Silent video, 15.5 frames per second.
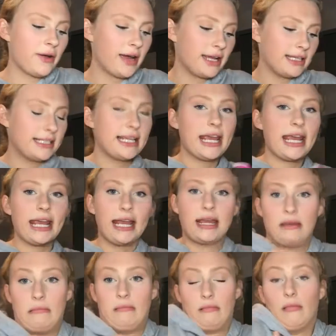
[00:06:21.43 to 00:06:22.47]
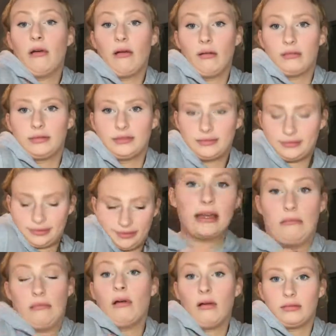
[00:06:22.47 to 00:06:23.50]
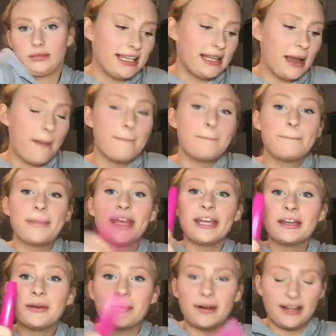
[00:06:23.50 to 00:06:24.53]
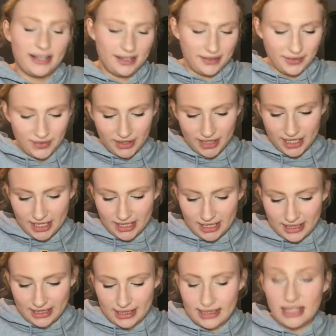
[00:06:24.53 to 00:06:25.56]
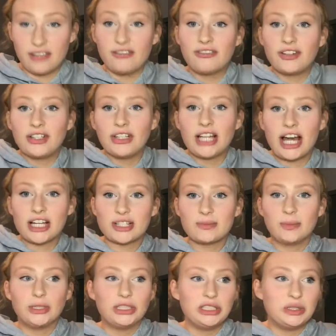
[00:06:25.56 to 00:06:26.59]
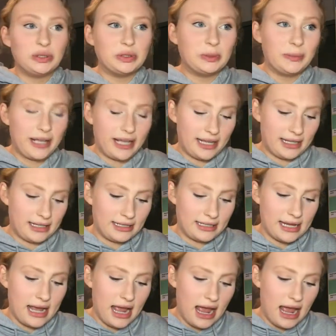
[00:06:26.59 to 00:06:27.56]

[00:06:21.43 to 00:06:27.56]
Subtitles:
Now I take the pink one, which is the Full Lash Bloom, and